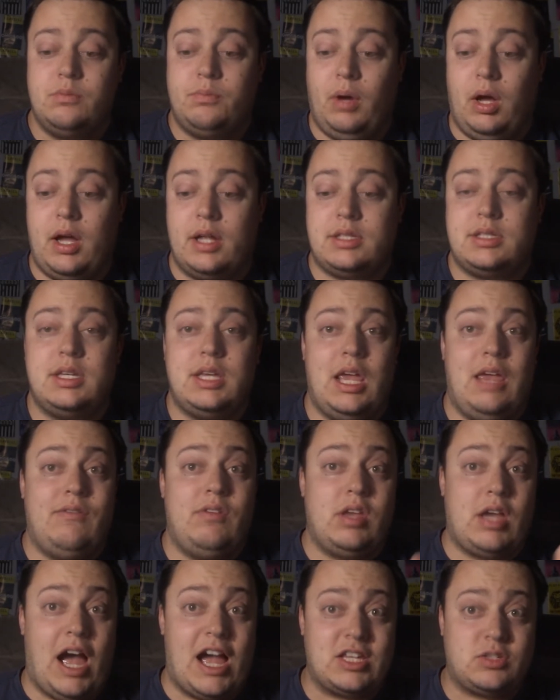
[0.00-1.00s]
But if
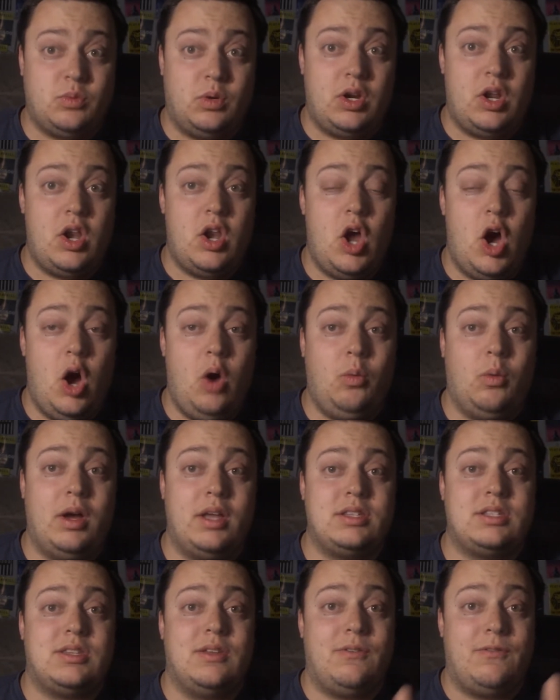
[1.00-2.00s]
you guys want to know
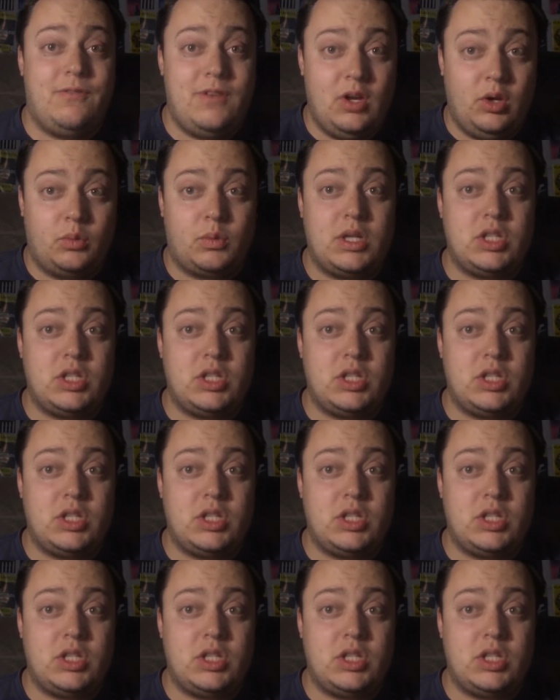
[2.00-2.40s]
what the field